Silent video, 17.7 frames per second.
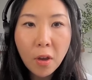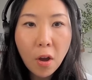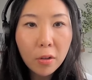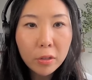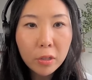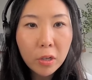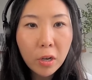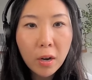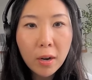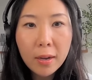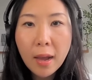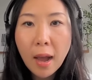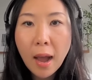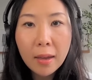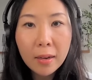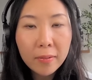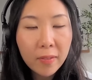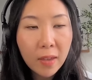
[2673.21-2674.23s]
altar it
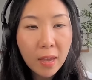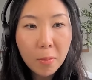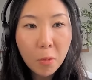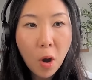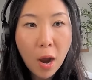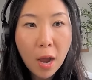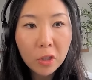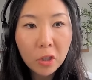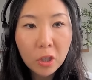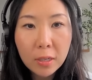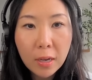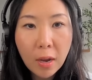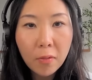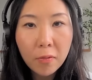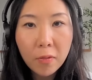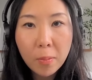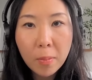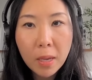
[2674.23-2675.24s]
kind of came crashing
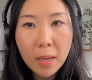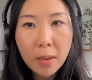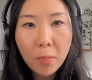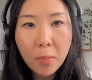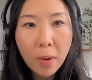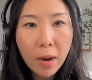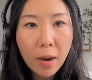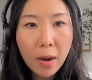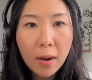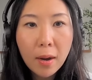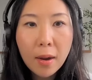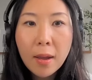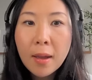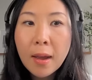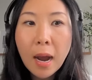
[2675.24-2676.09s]
down for me where